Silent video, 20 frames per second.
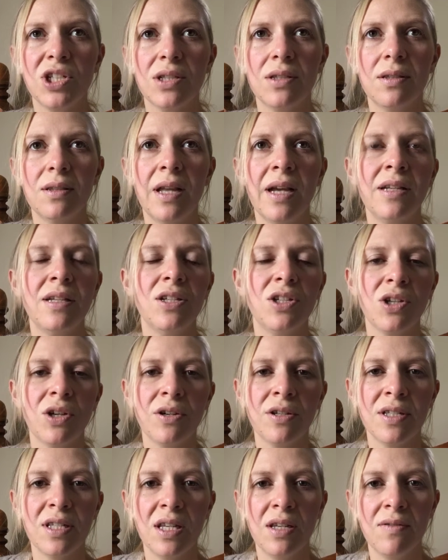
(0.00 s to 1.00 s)
Lainey
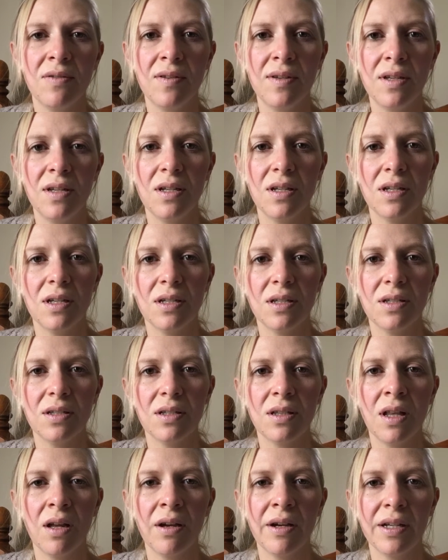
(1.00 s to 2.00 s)
chose Evie.
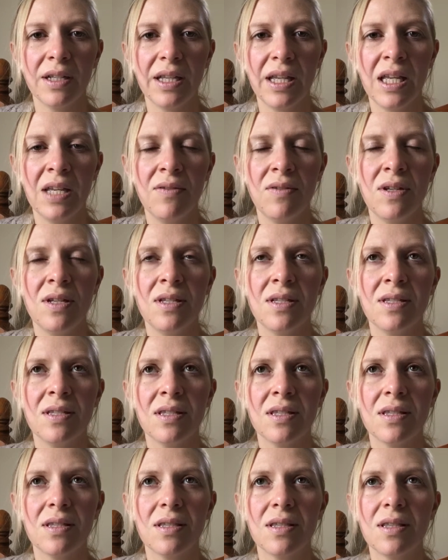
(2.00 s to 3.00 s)
Like, Evie's
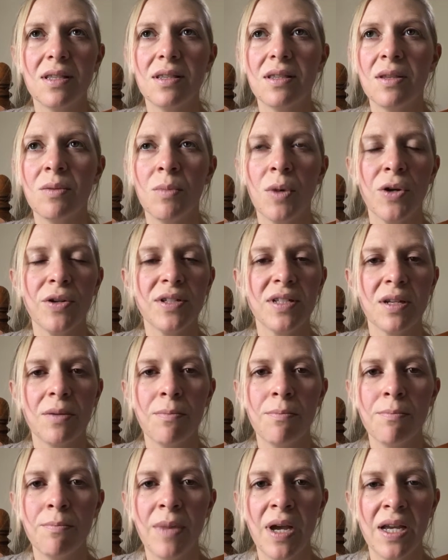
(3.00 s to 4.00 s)
the most
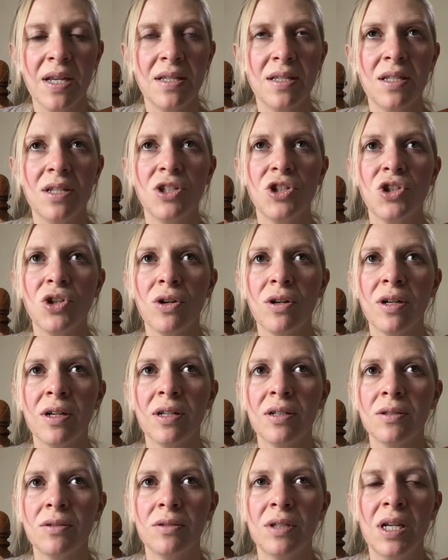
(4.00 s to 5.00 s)
amazing
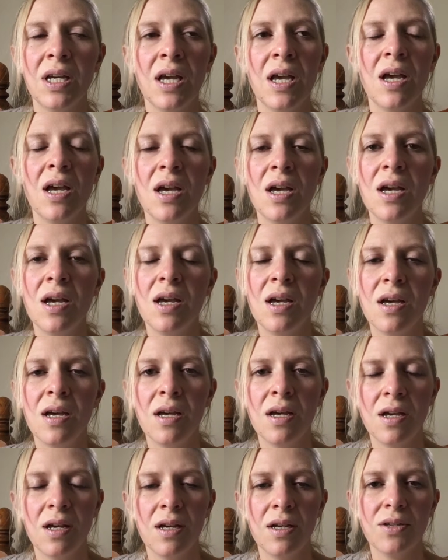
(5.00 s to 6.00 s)
child.
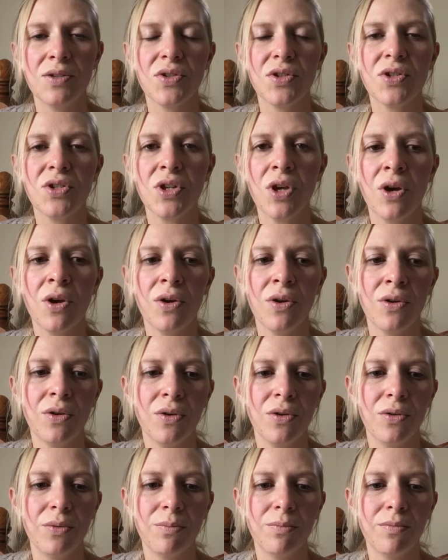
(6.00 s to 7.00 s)

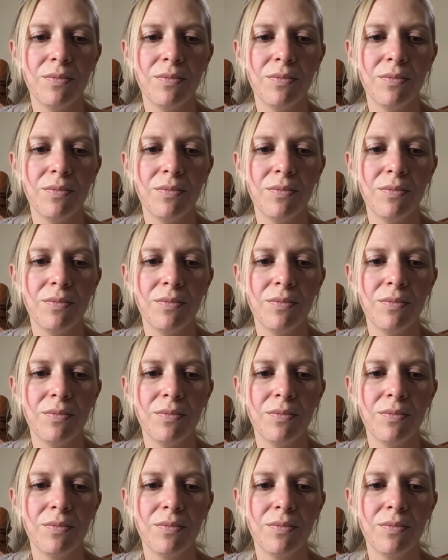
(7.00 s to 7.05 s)
So